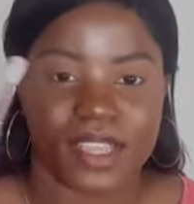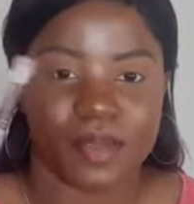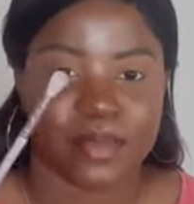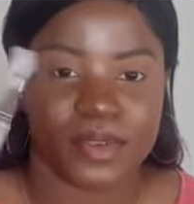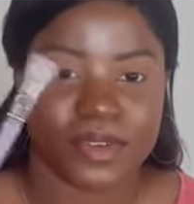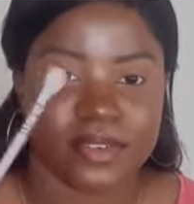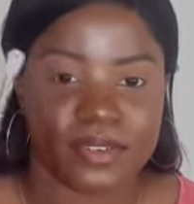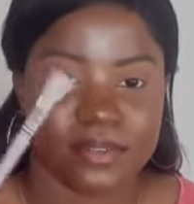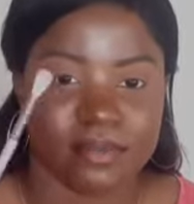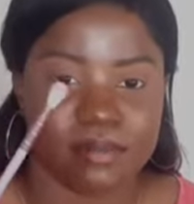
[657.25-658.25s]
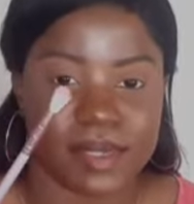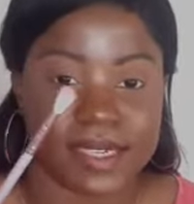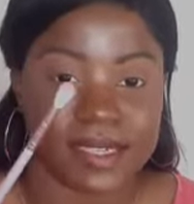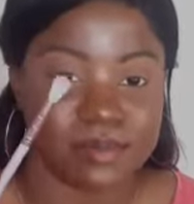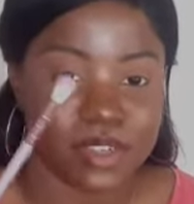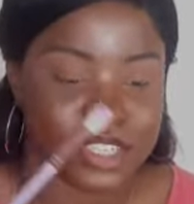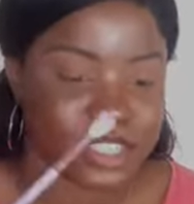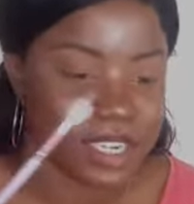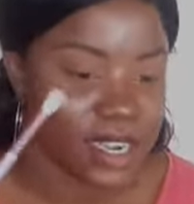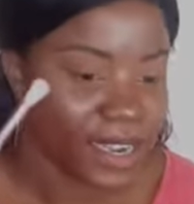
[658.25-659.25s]
tapered blending
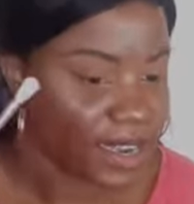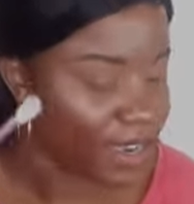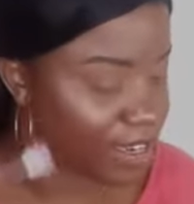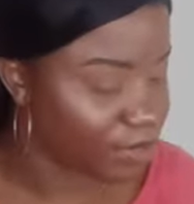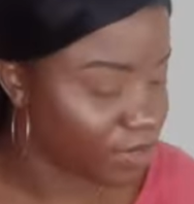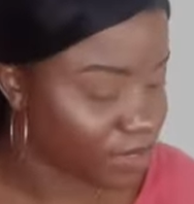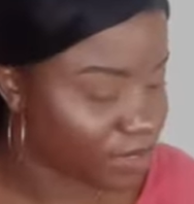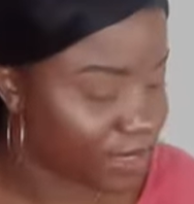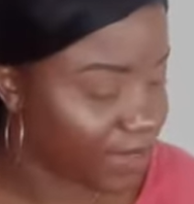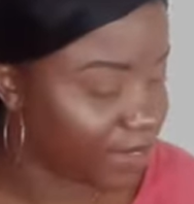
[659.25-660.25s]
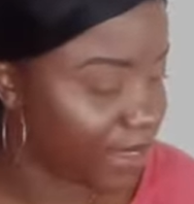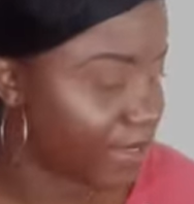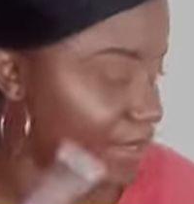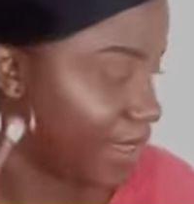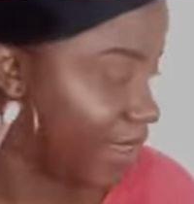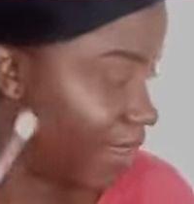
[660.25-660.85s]
brush, and I'm gonna take that